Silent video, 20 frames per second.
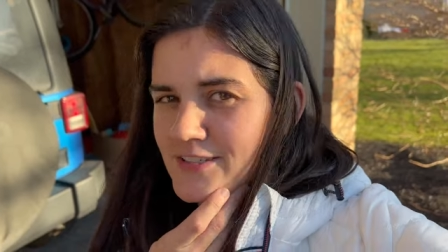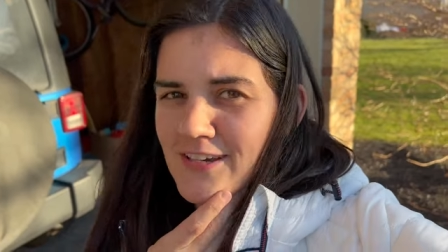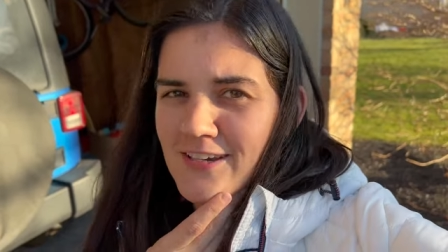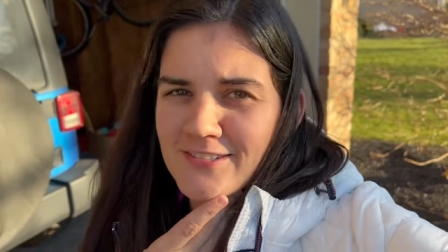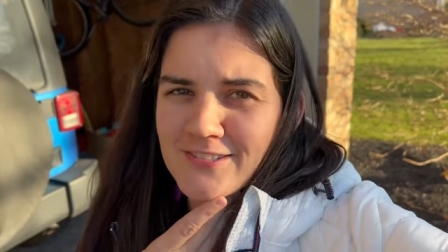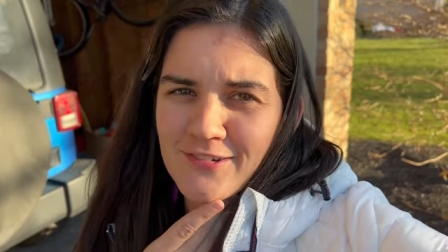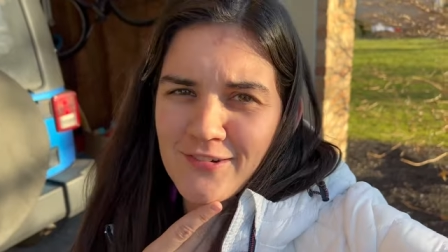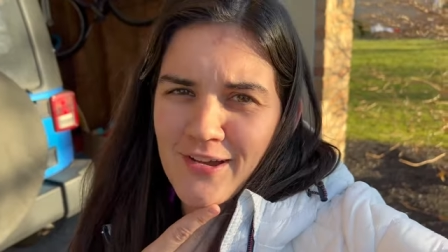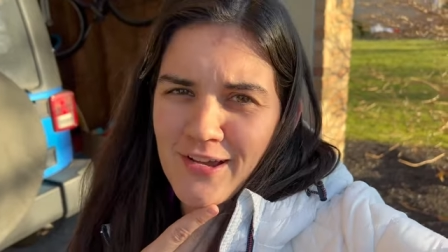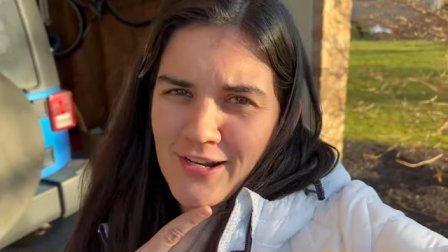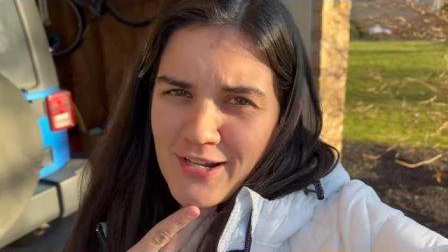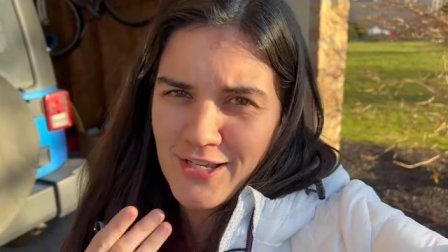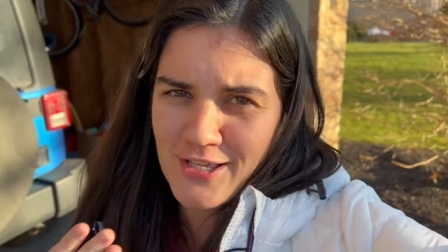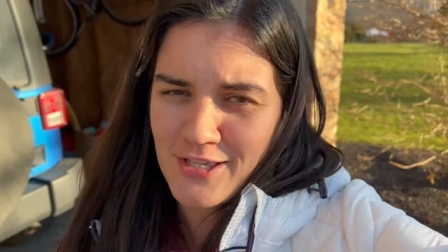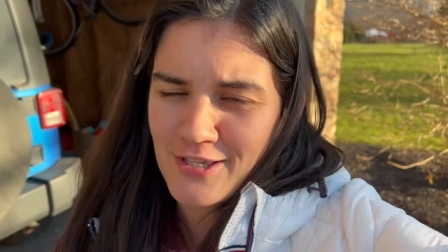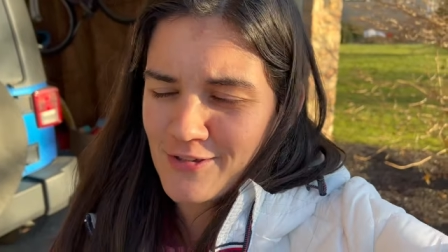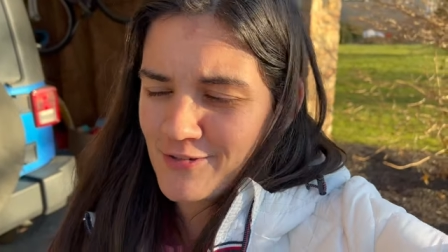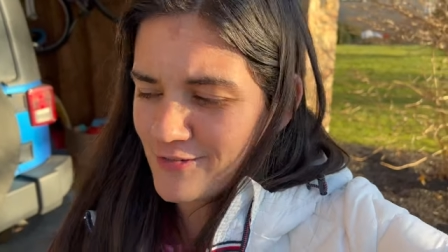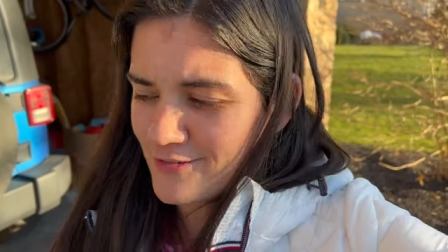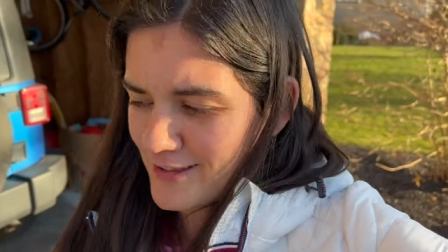also got a
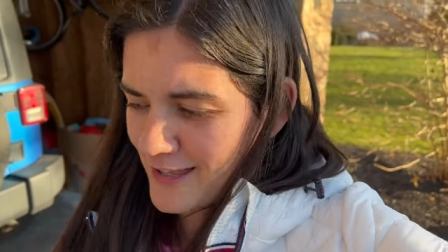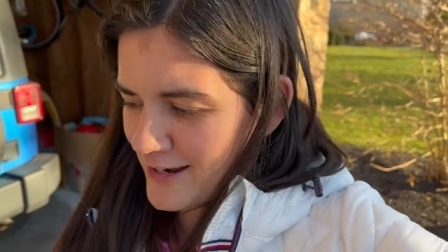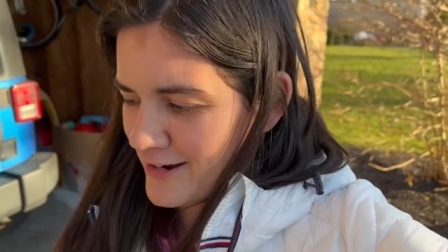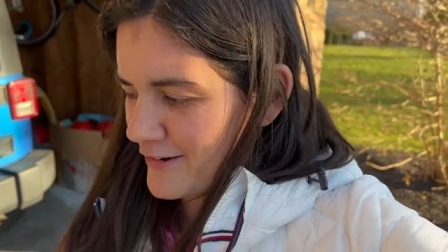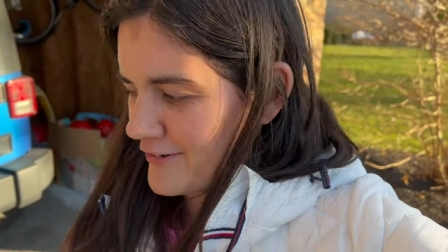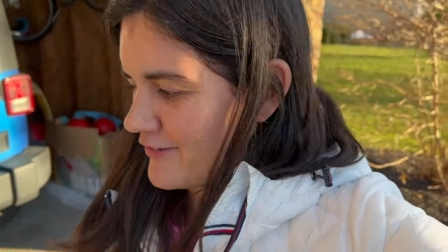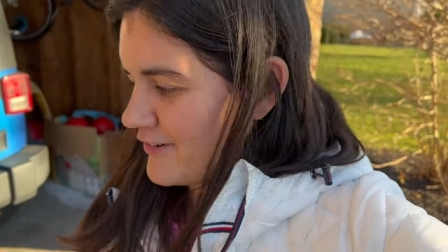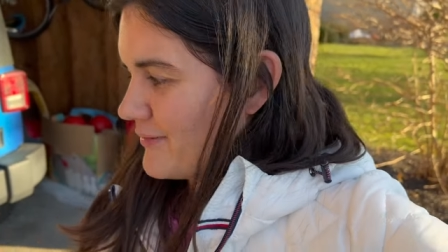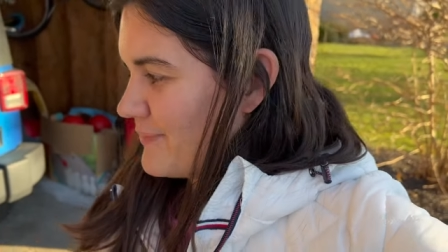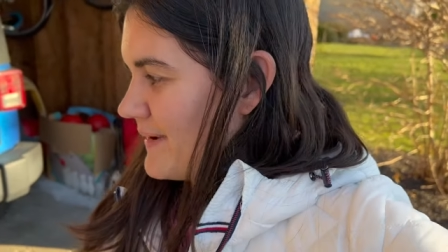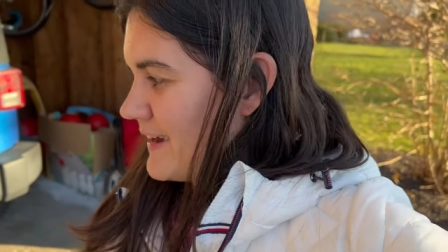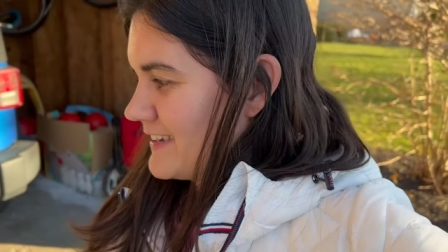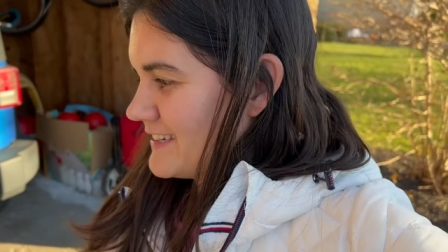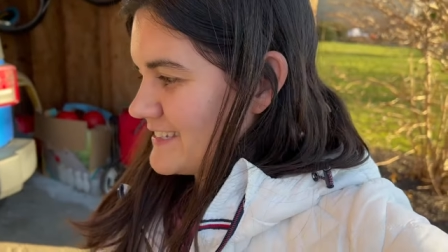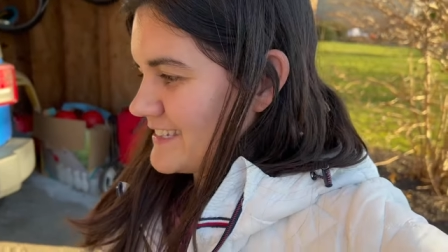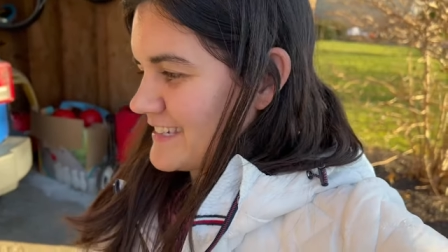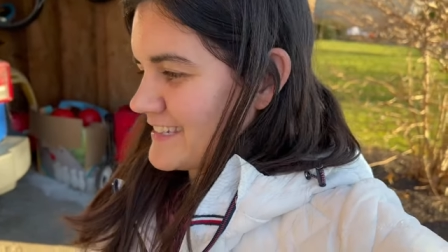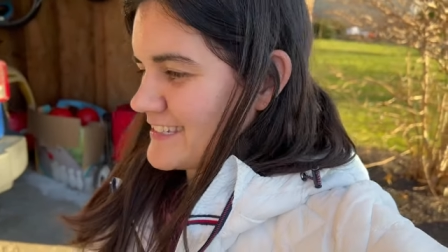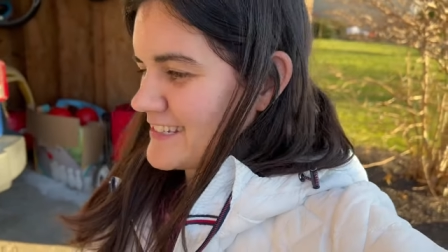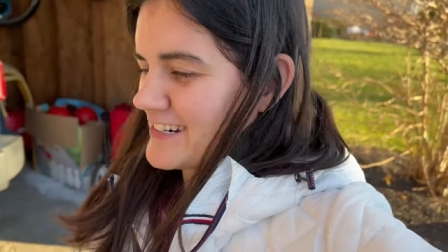cute letter from my
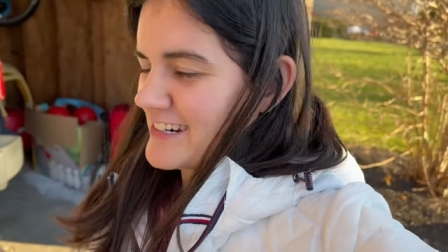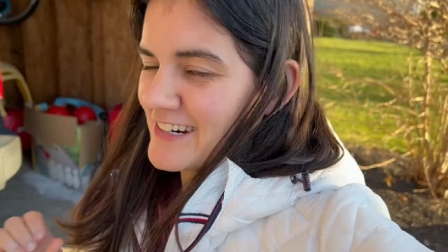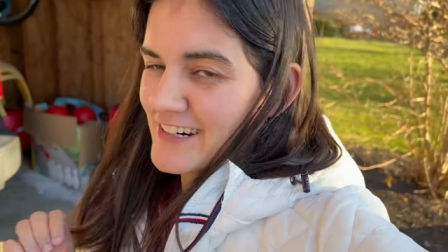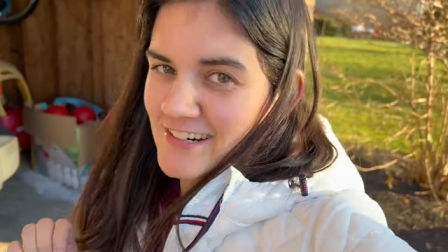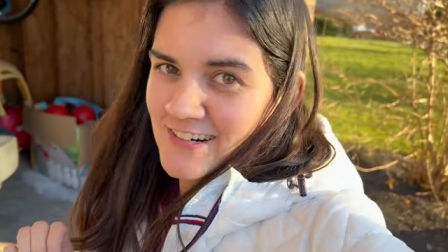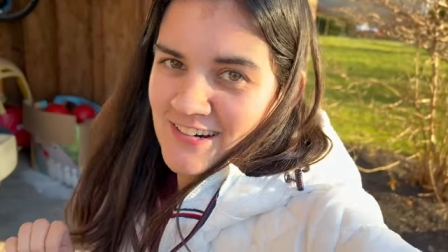sister.